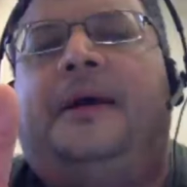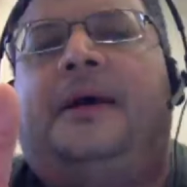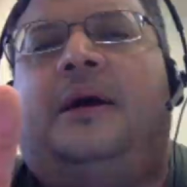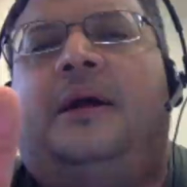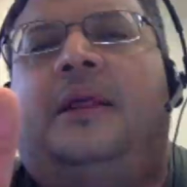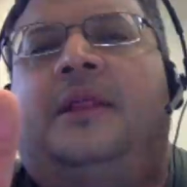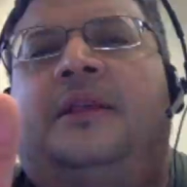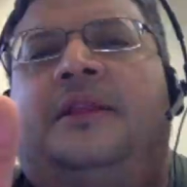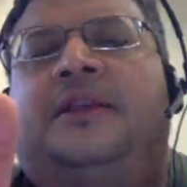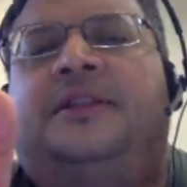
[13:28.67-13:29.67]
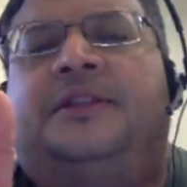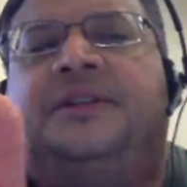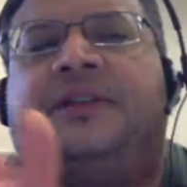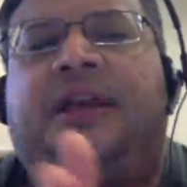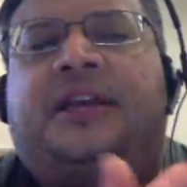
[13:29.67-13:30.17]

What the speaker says: the